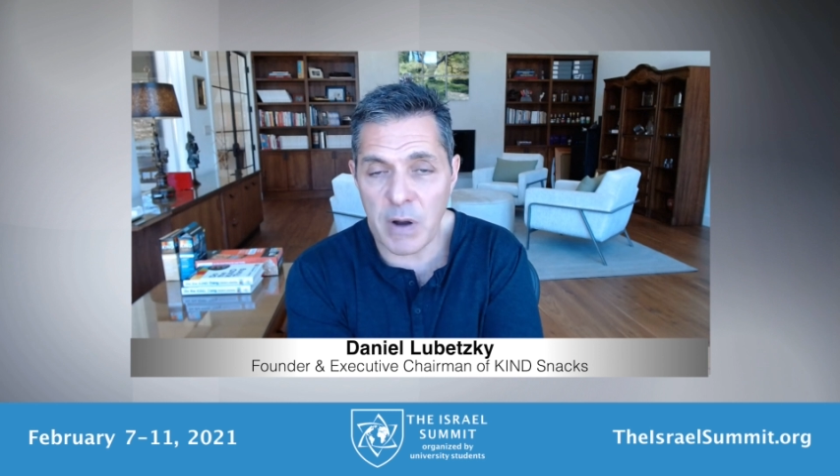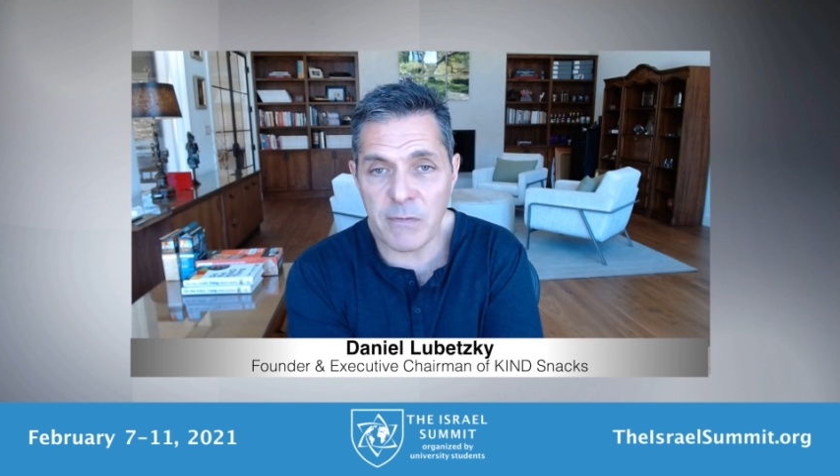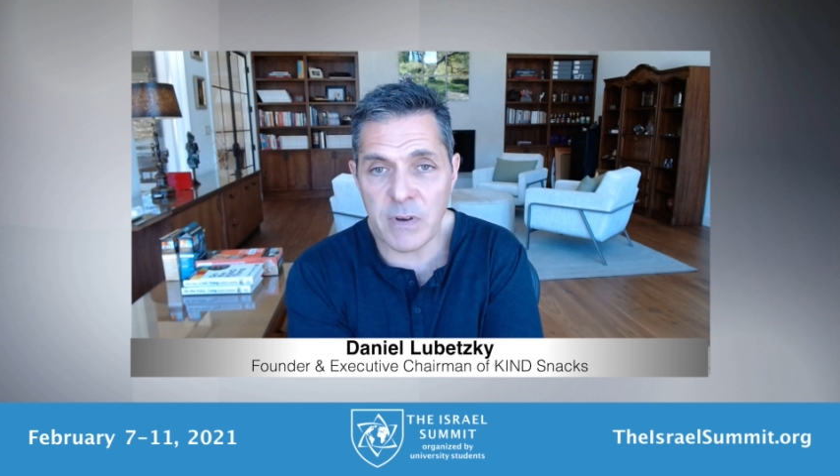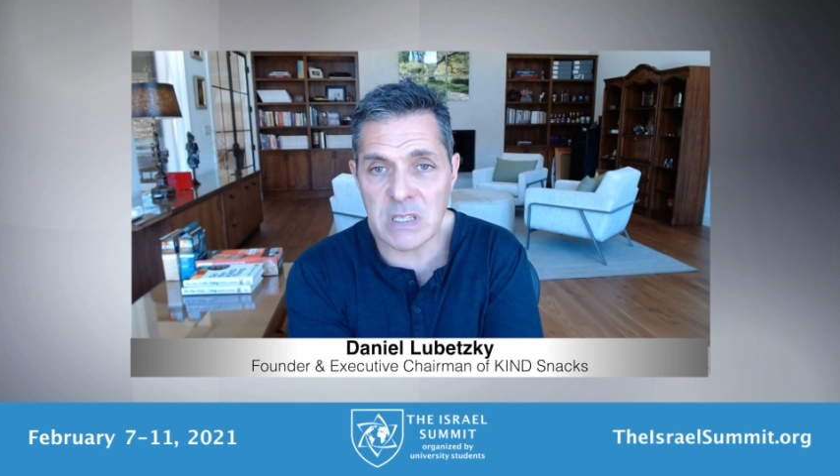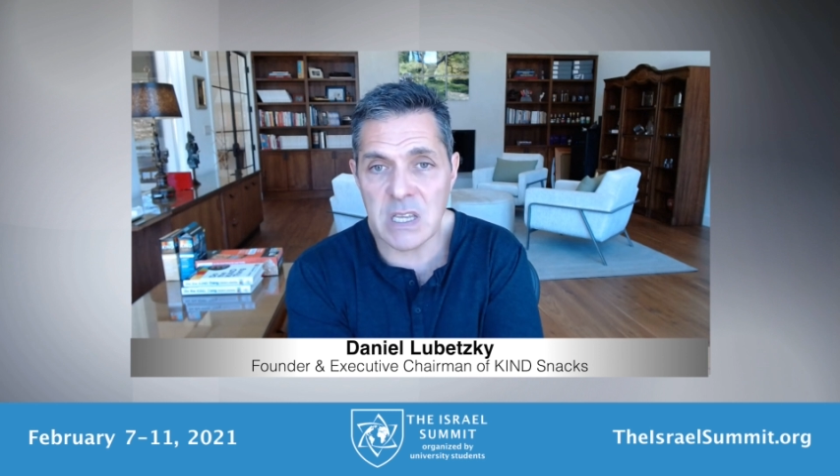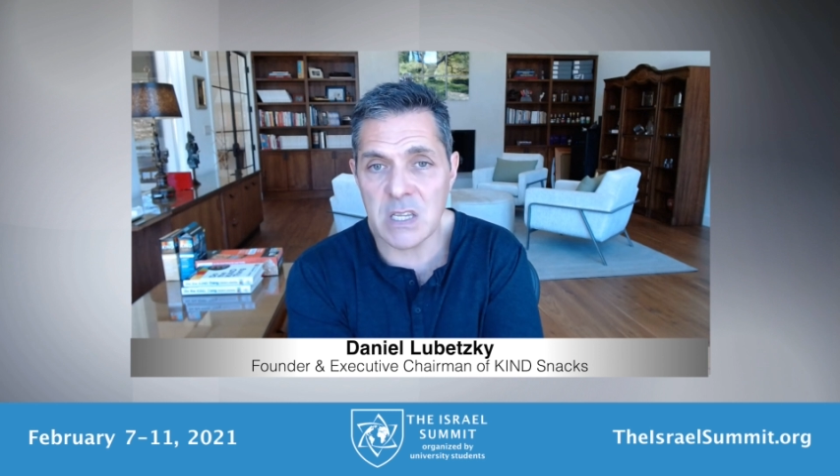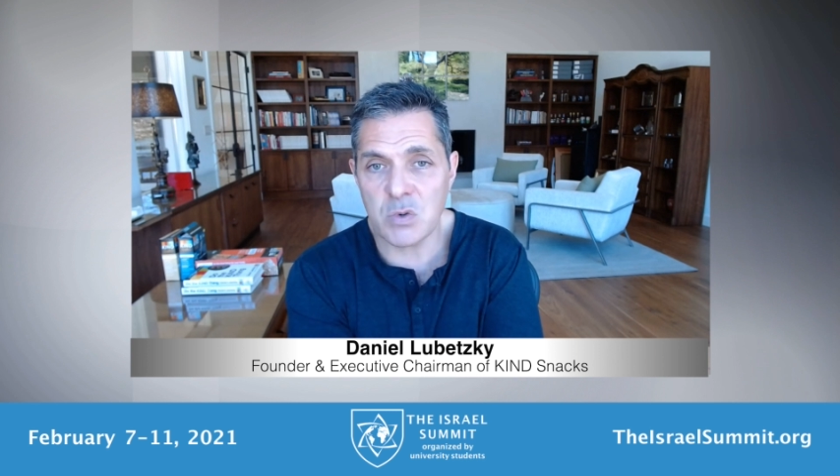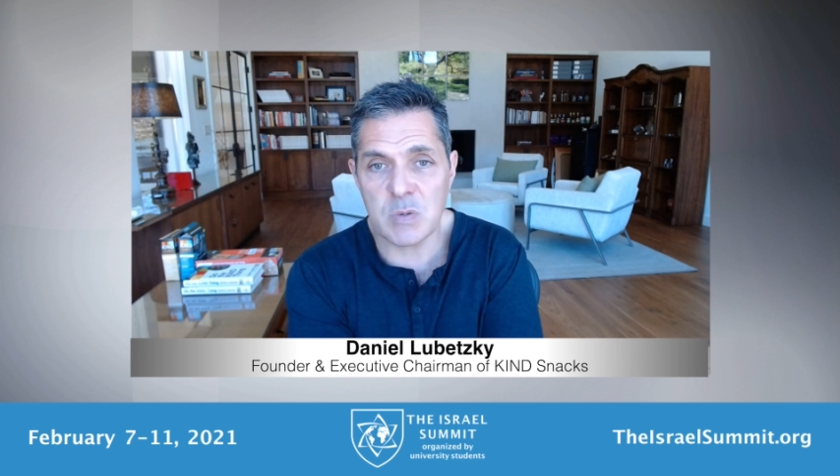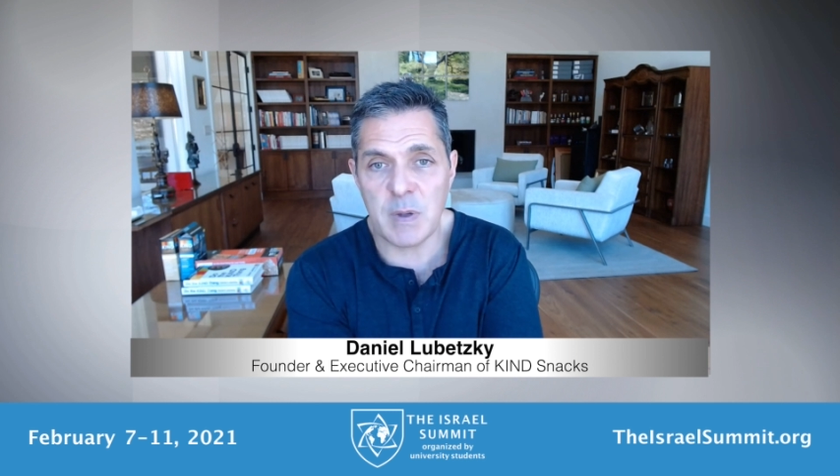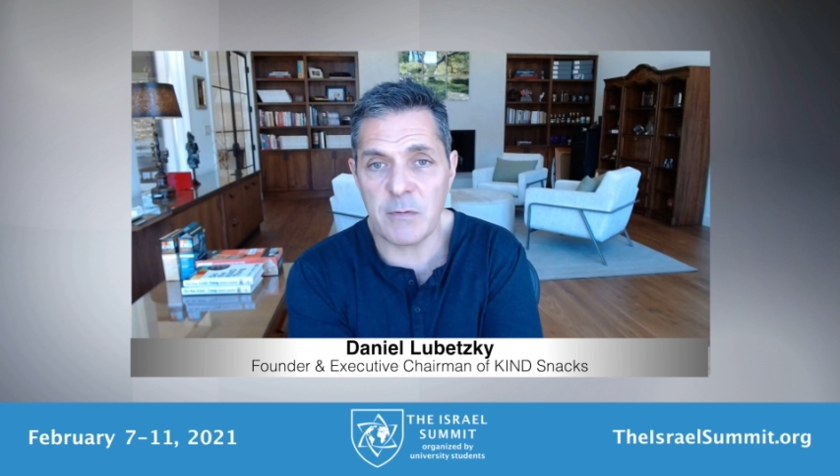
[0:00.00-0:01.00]
preferences,
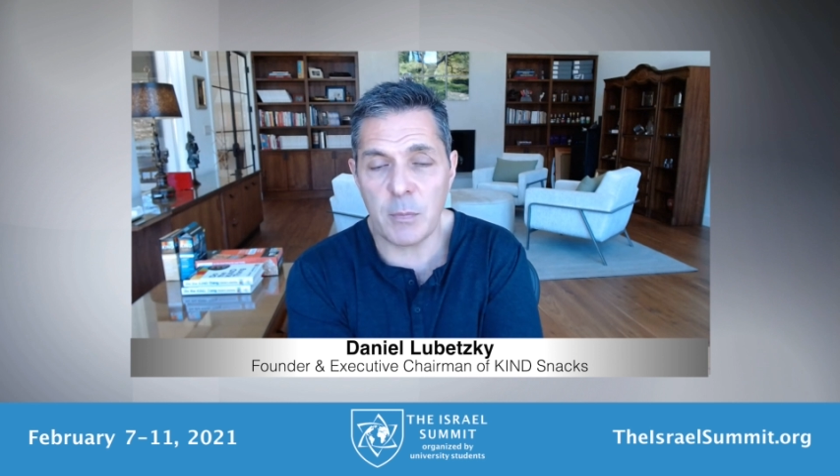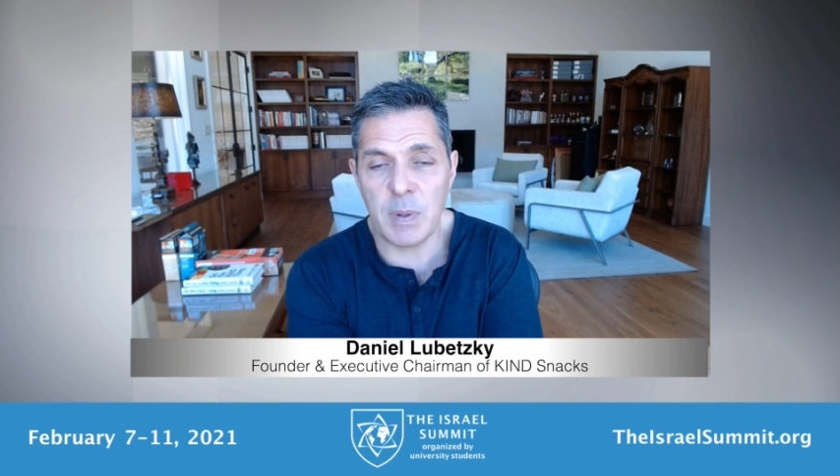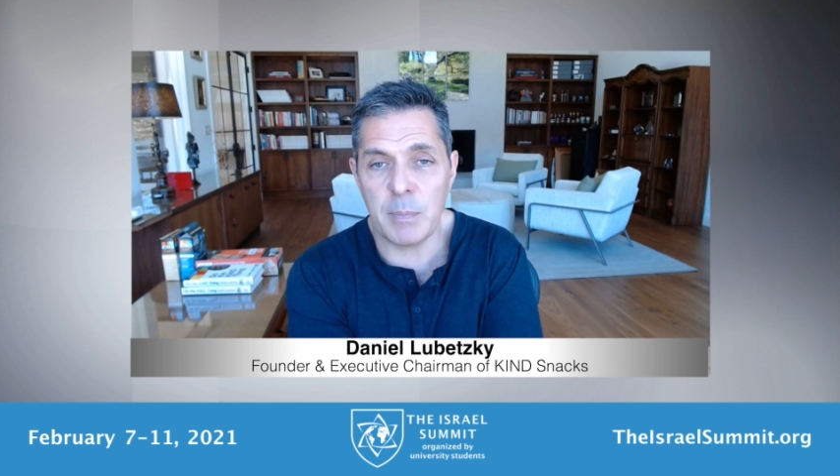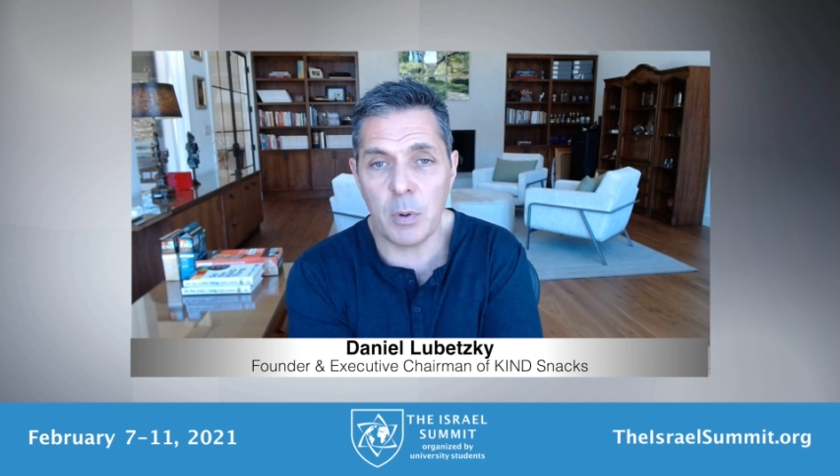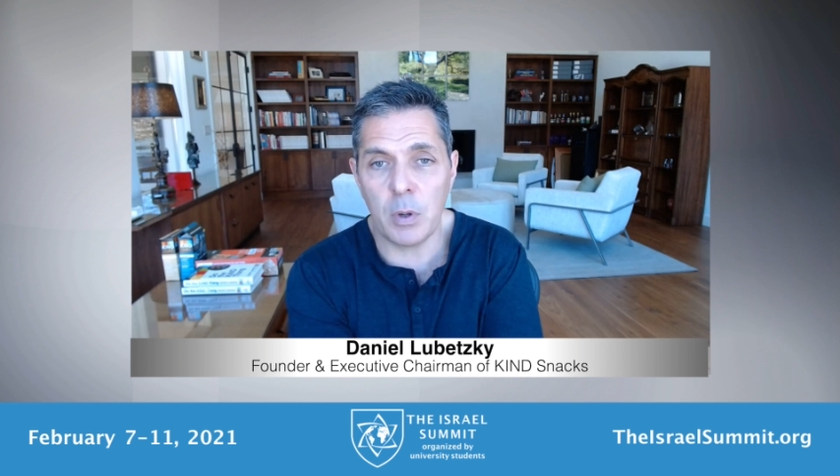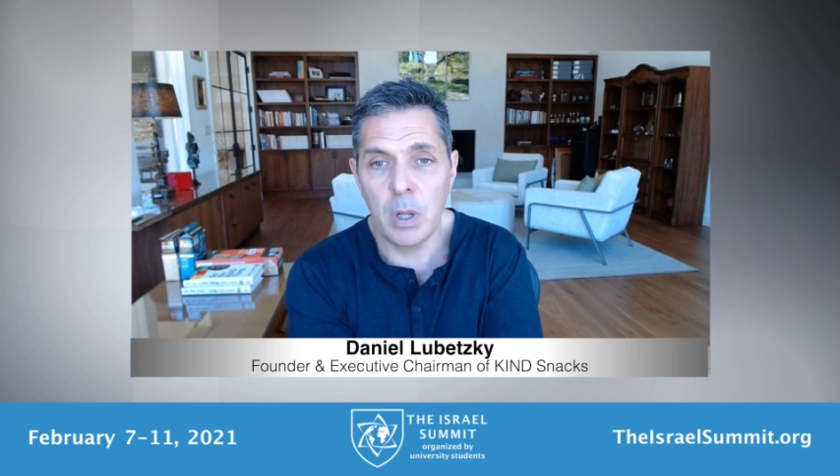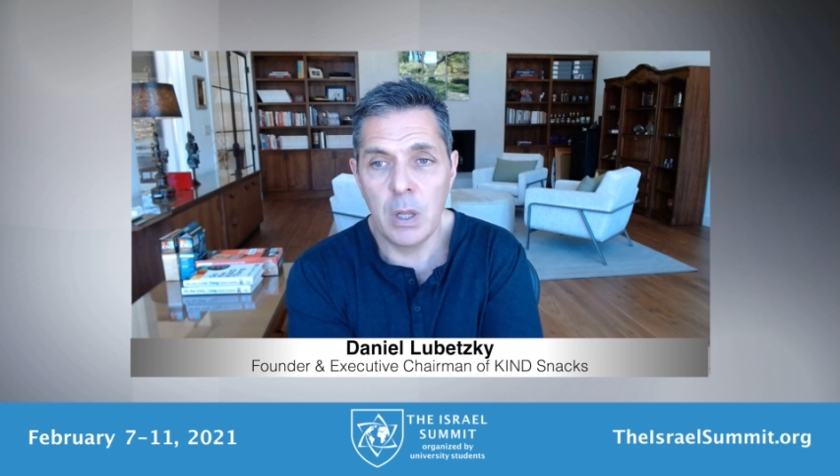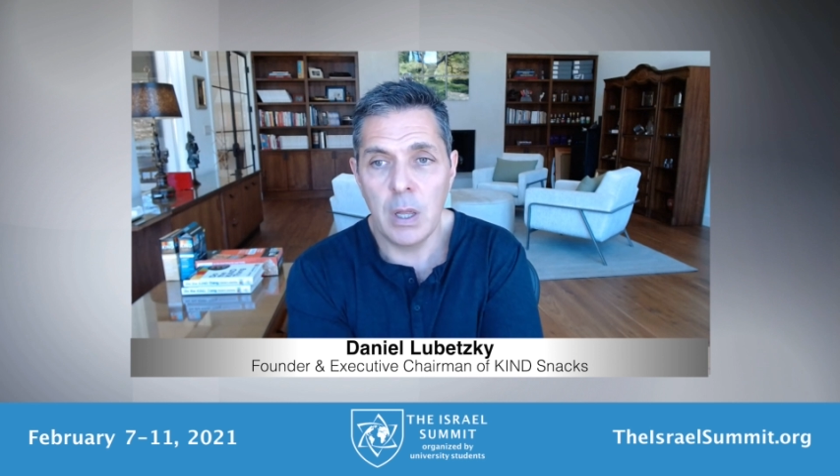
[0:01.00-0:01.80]
respect for people